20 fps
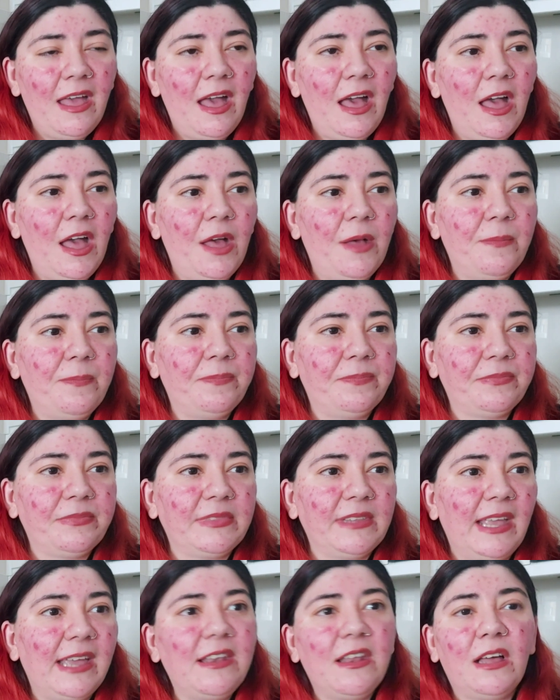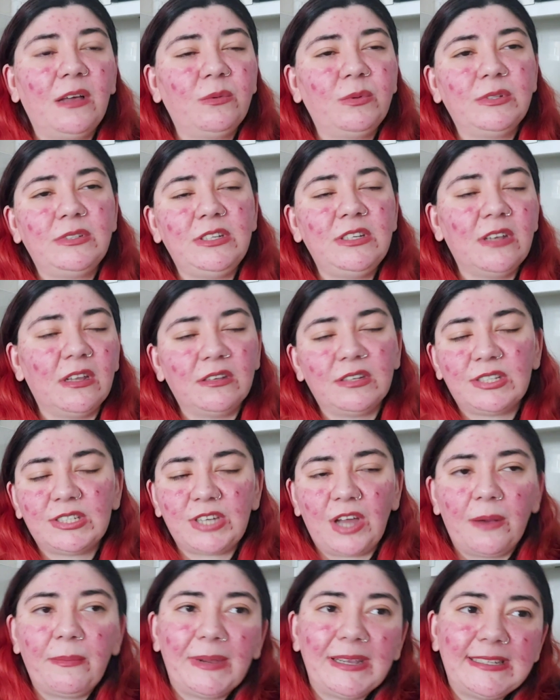And I would, you know,
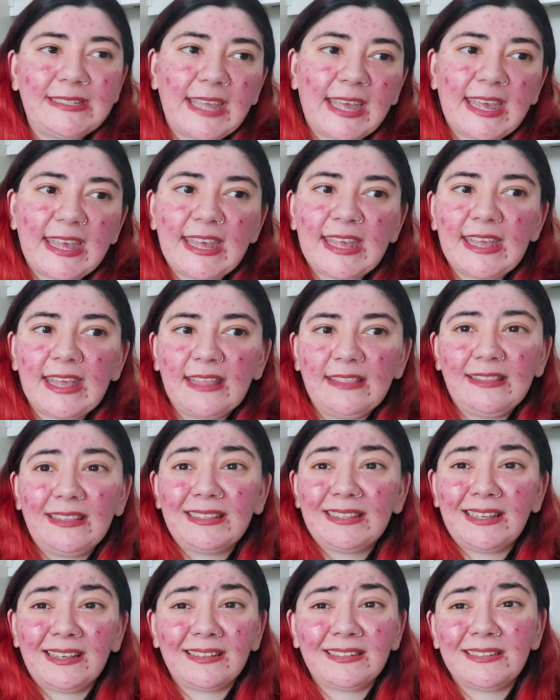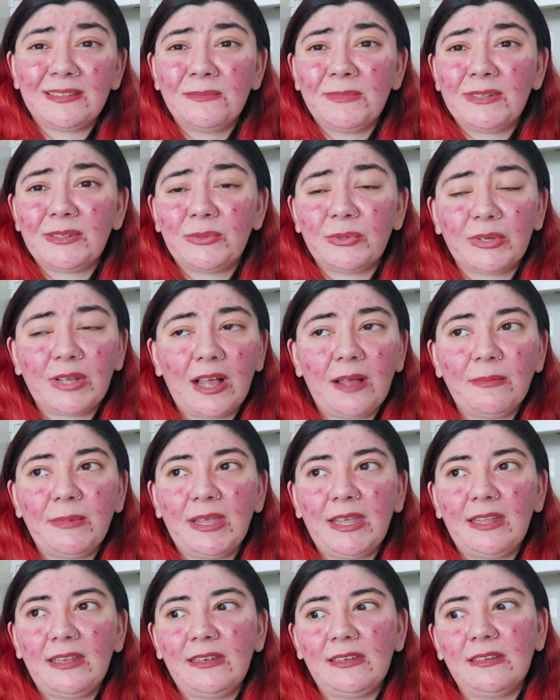start my day, and the customers would come
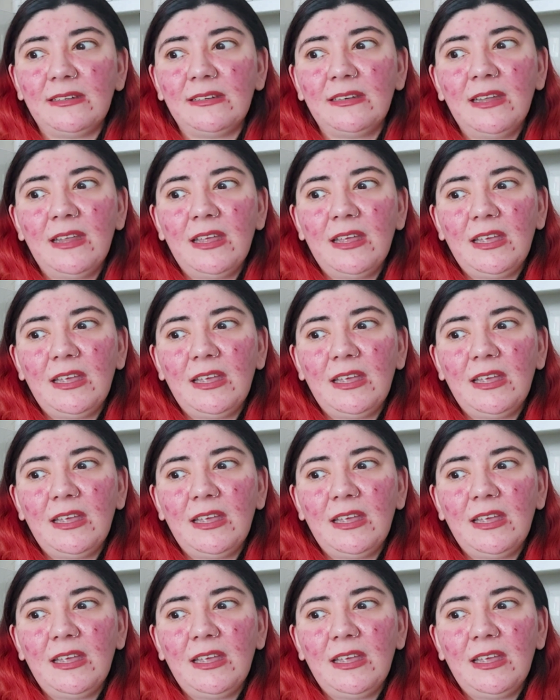in, and,